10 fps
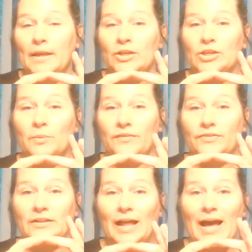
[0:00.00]
you want
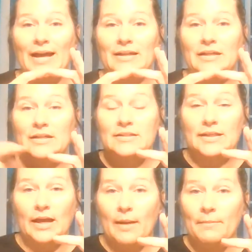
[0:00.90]
the light to
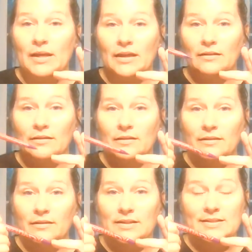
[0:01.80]
come in
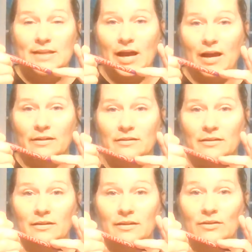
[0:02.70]
this side,
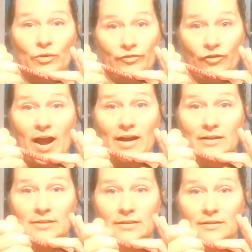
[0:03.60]

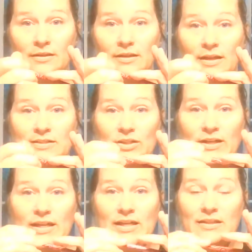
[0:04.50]
refract. It's going
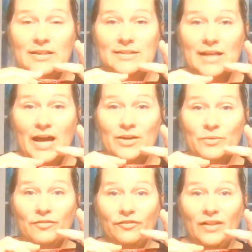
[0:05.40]
to hit this side and
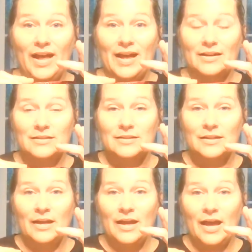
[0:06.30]
reflect
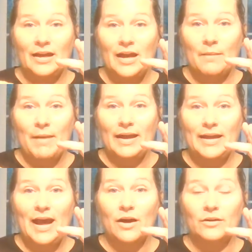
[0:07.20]
and come back
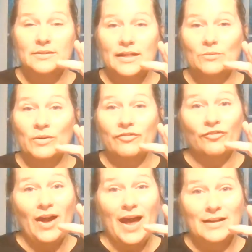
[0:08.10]
out and
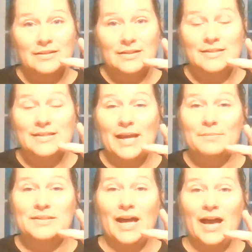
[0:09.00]
refract the same
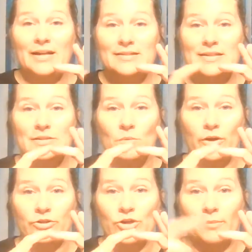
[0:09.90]
side as this
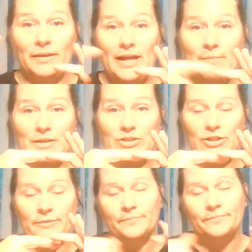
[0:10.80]
water droplet came into.